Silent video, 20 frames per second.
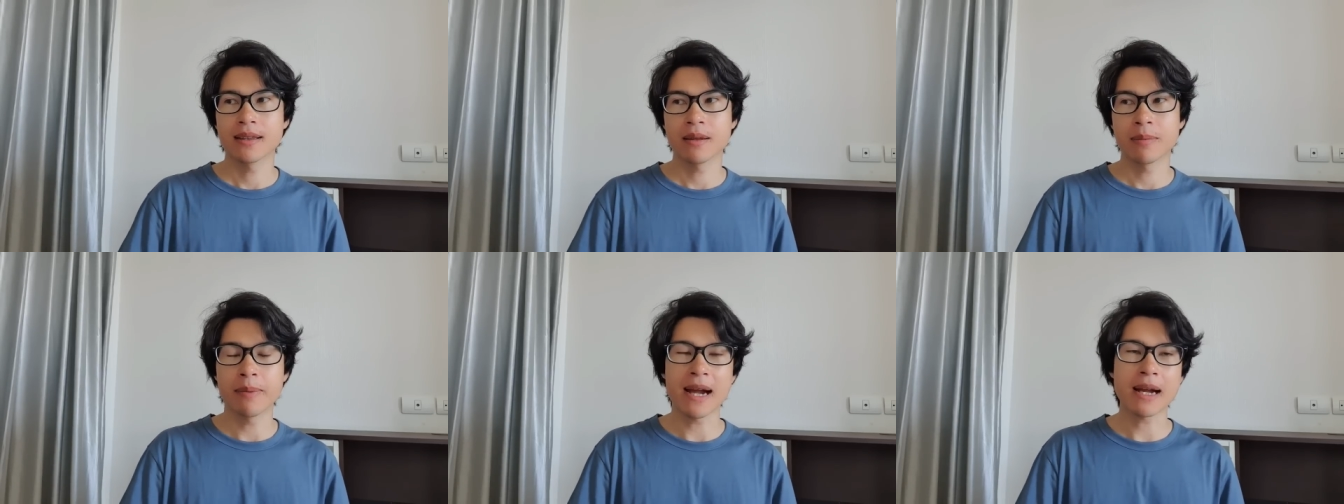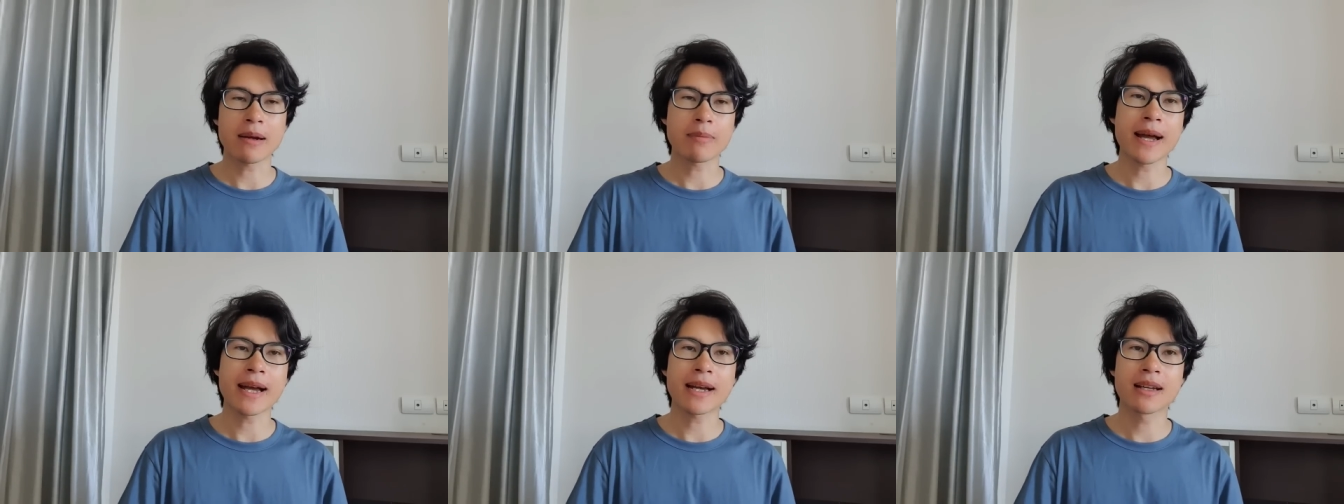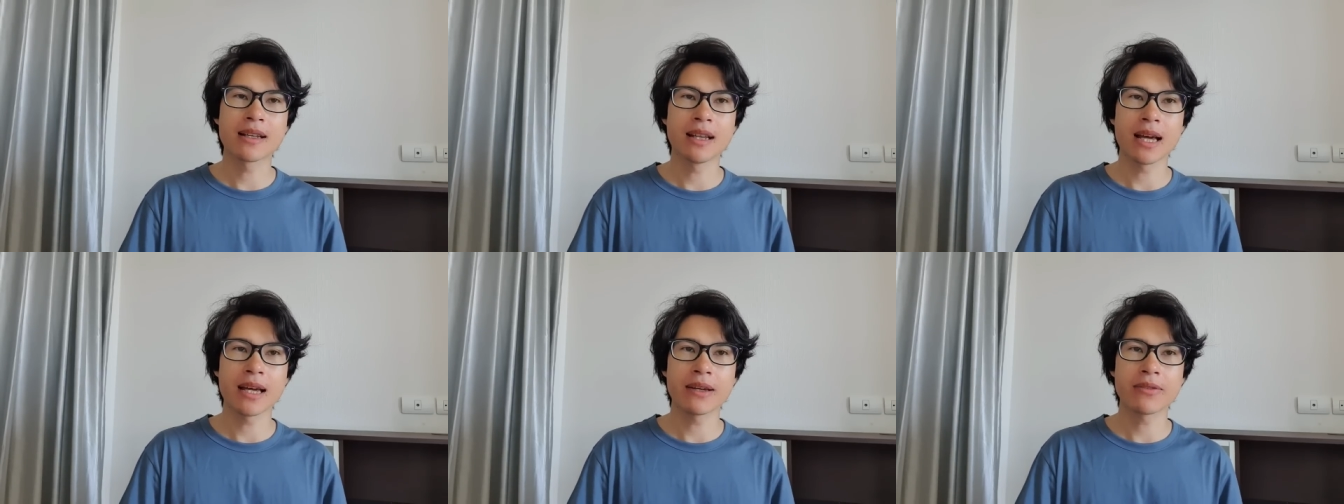The
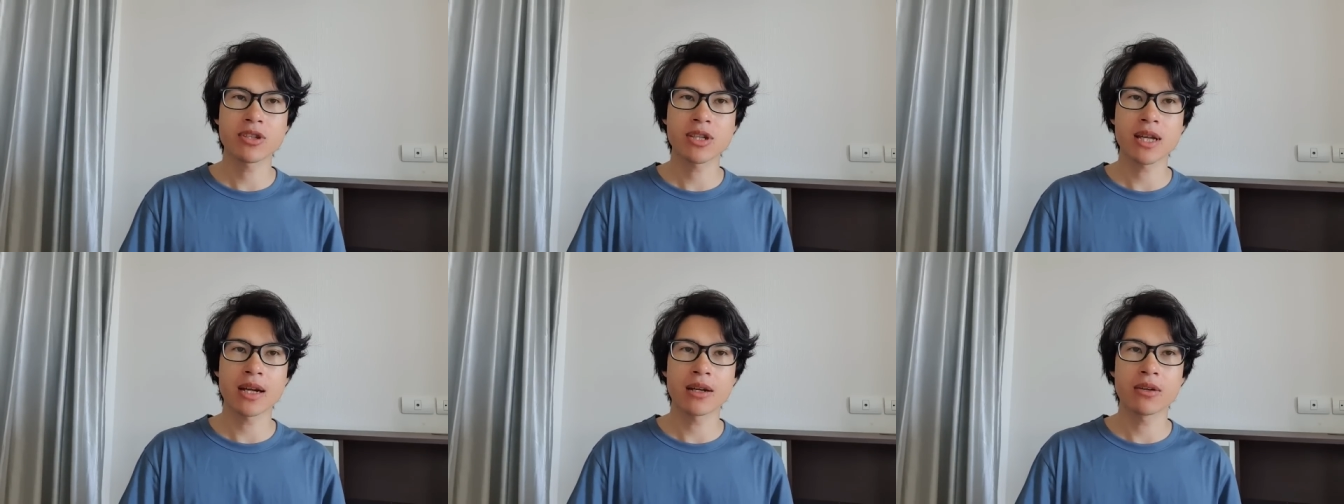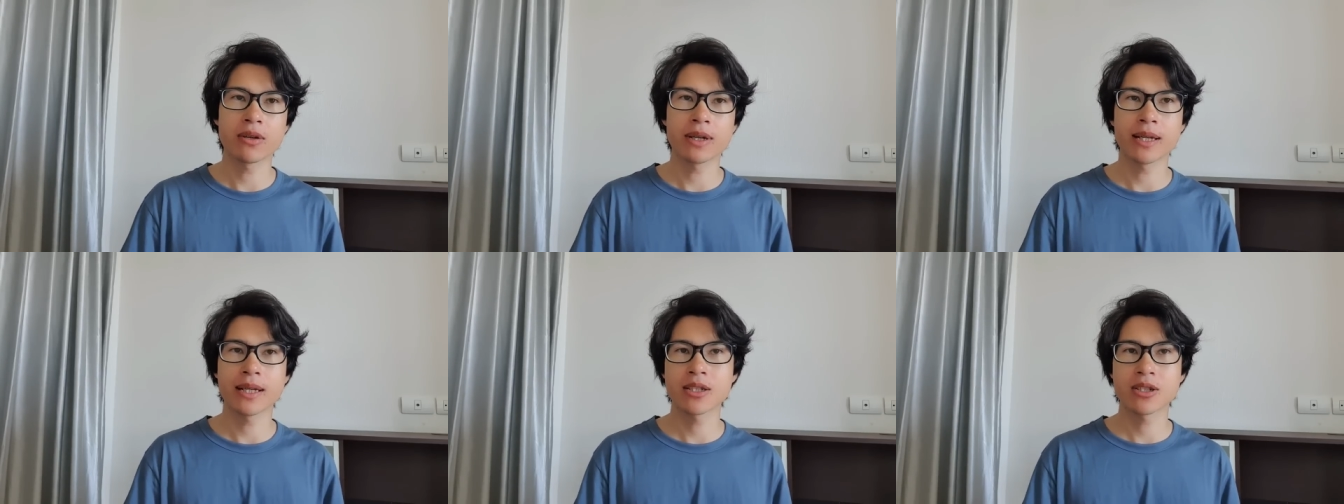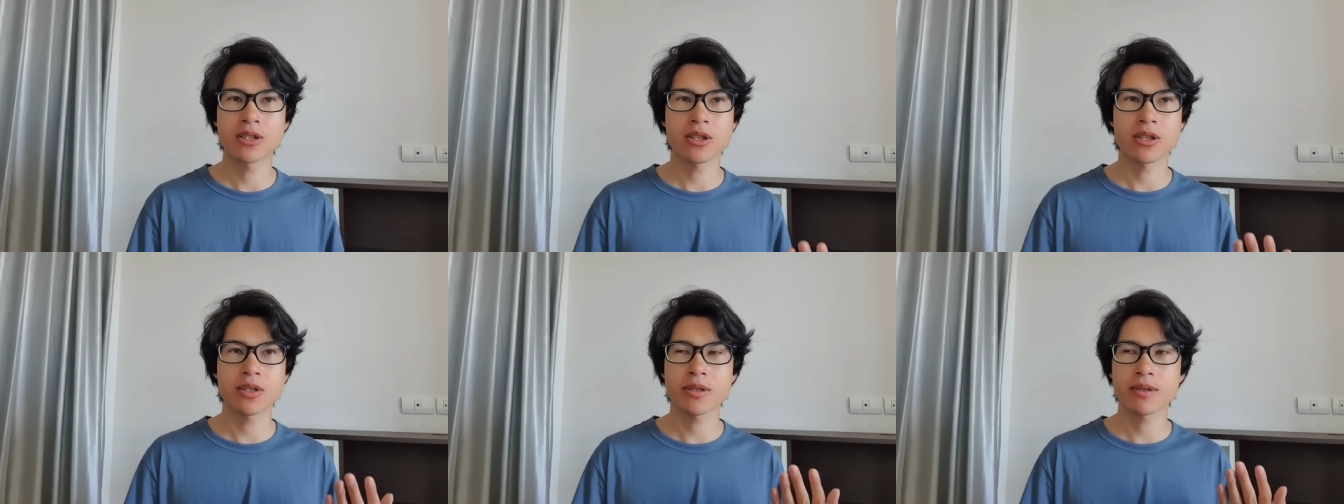backpacker lifestyle
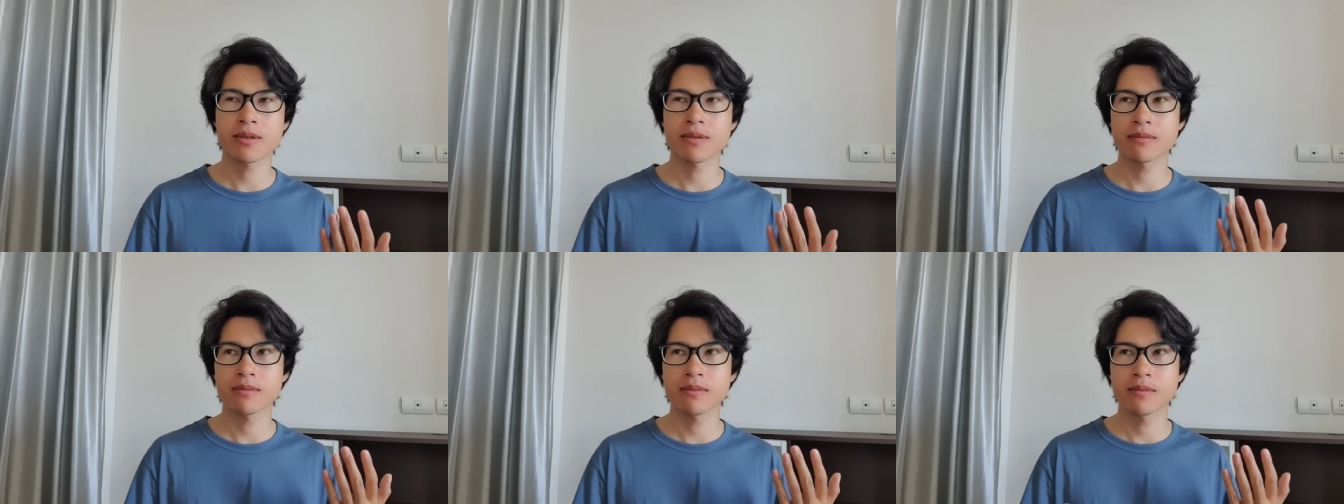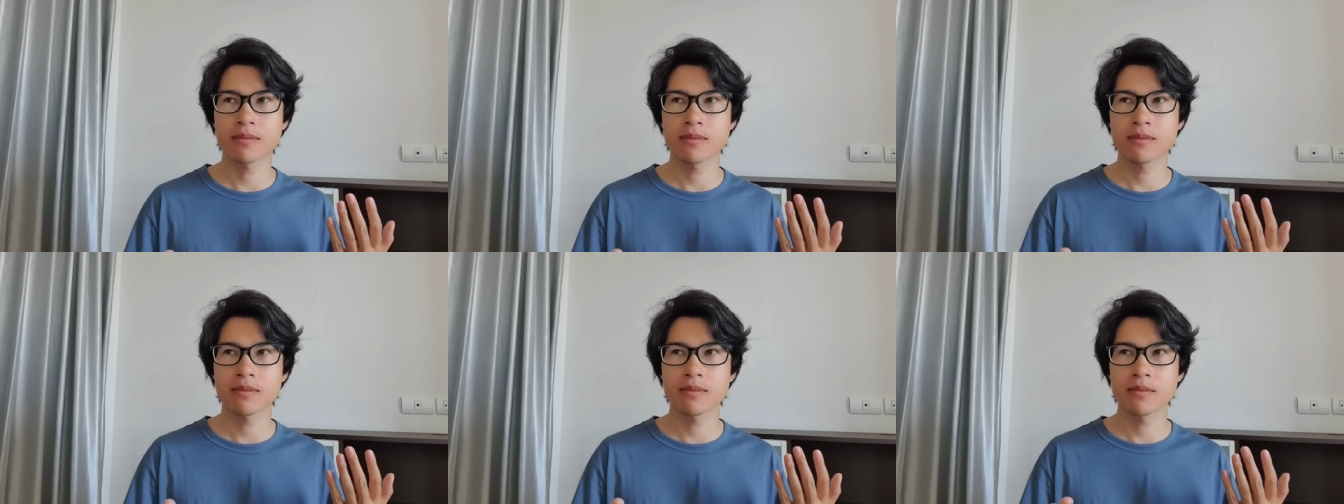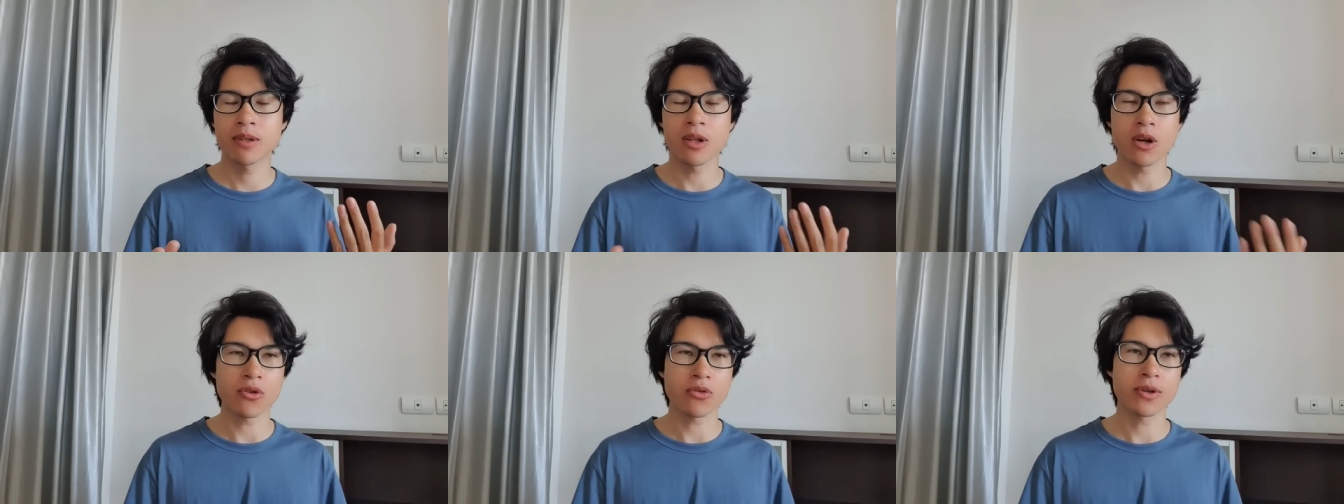is just
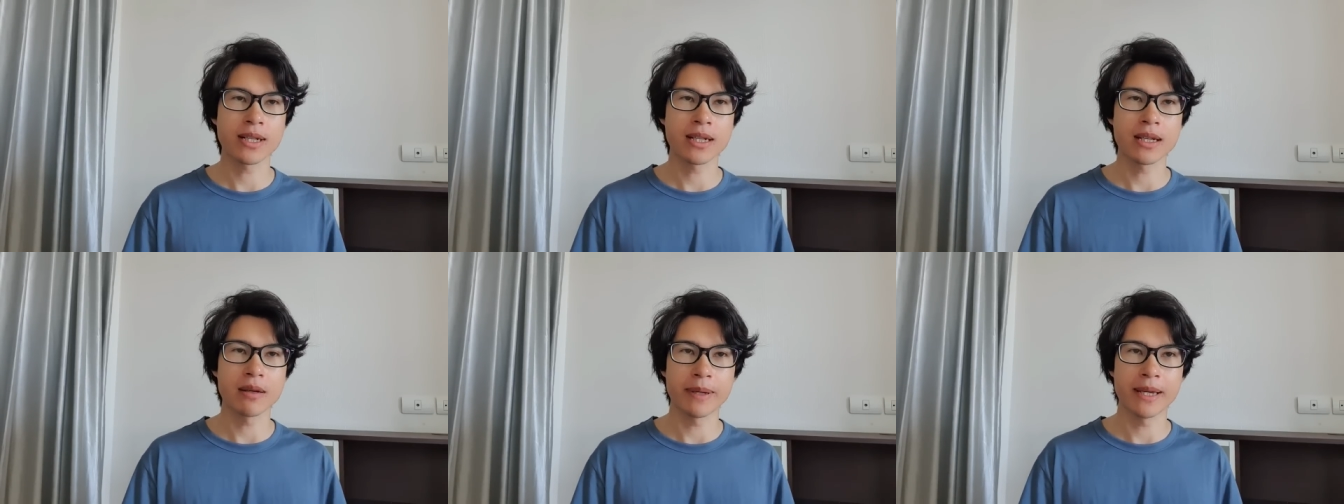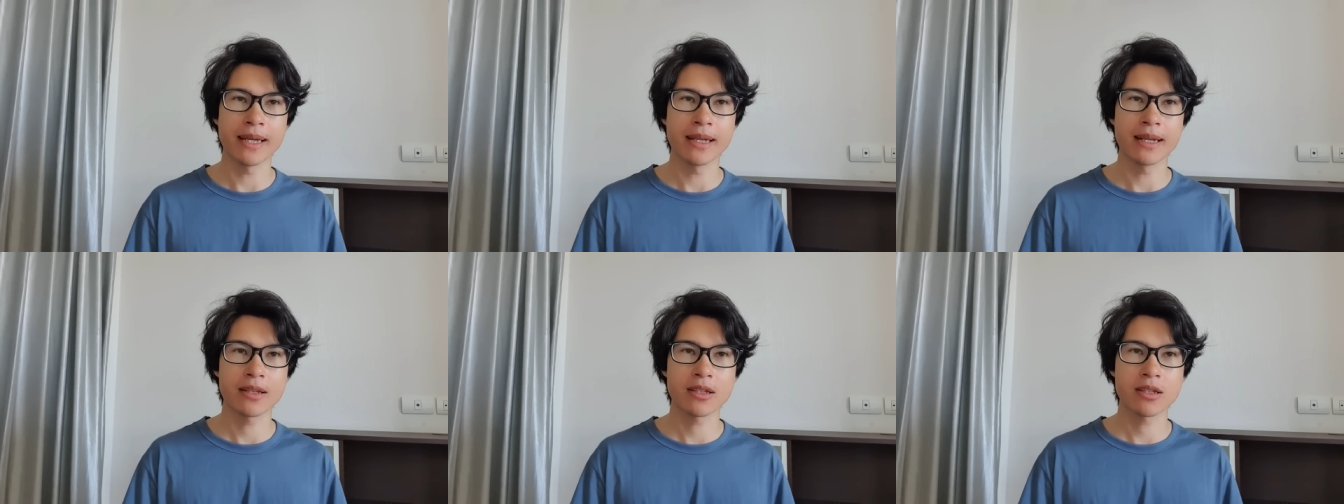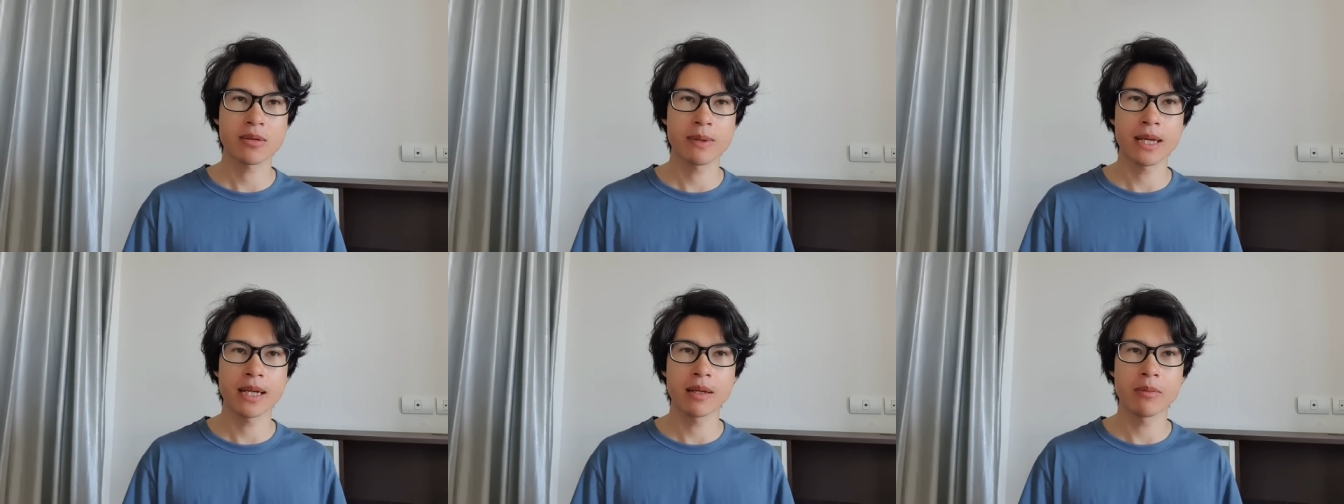not really appealing
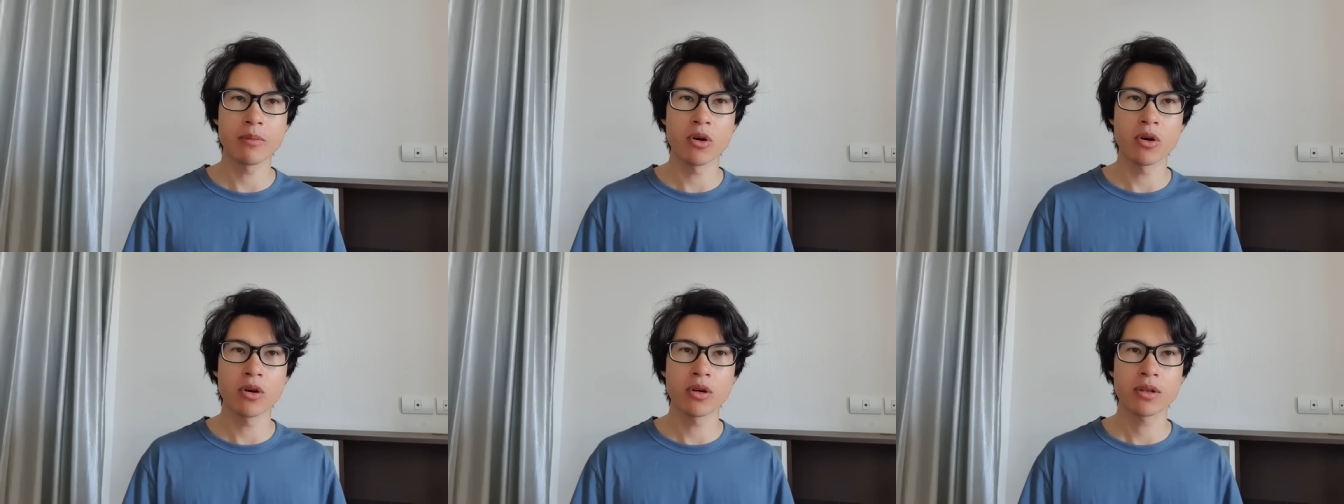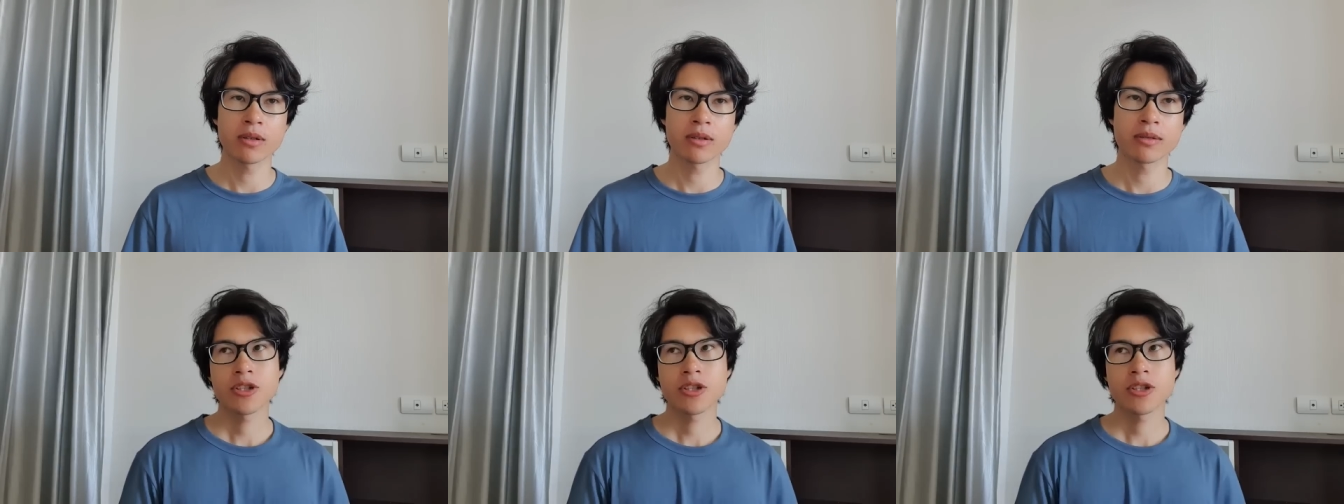to me anymore.